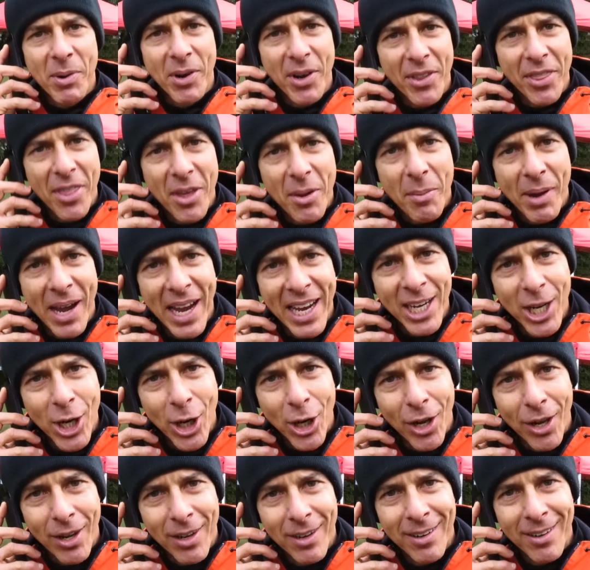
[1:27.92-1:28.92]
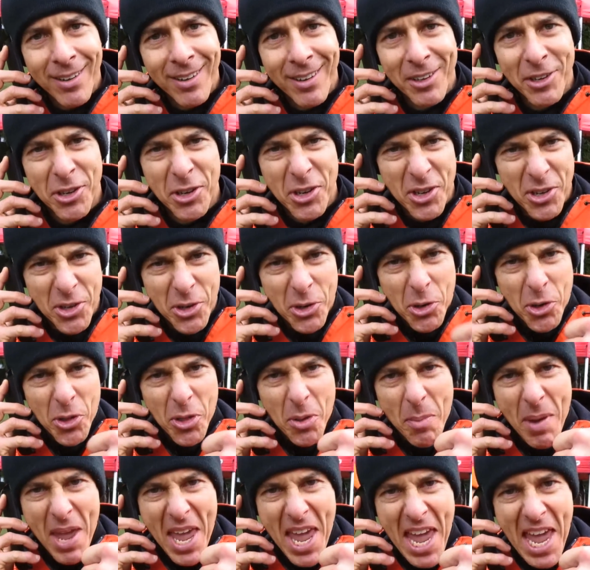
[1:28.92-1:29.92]
birthday, Michael. You're
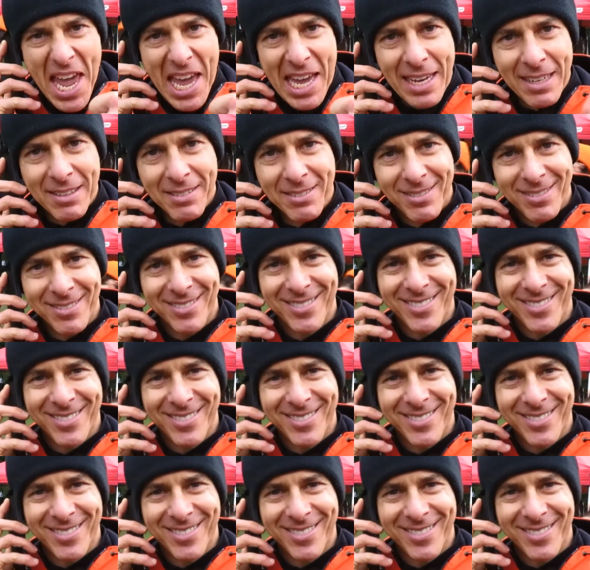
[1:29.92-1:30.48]
the man.